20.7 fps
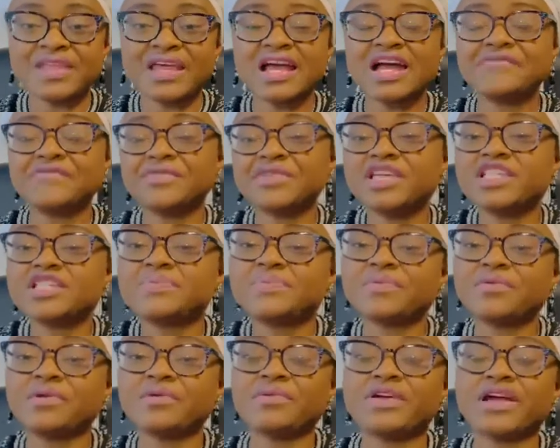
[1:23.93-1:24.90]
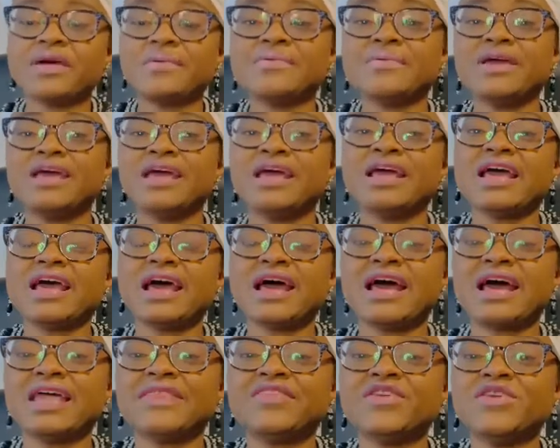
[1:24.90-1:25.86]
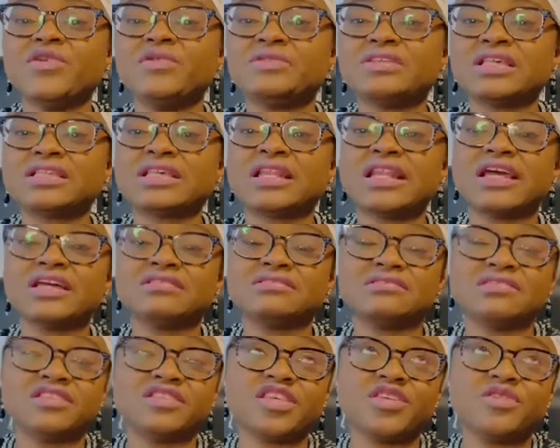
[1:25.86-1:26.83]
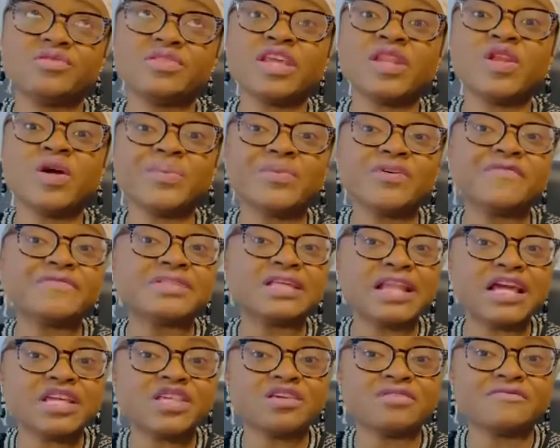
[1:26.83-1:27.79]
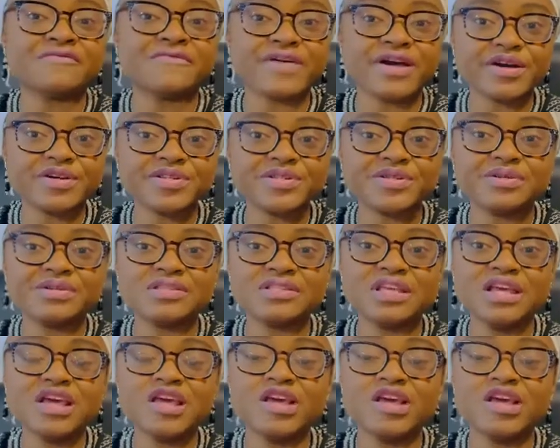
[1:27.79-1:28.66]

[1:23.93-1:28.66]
And for this program, they use a number of selection factors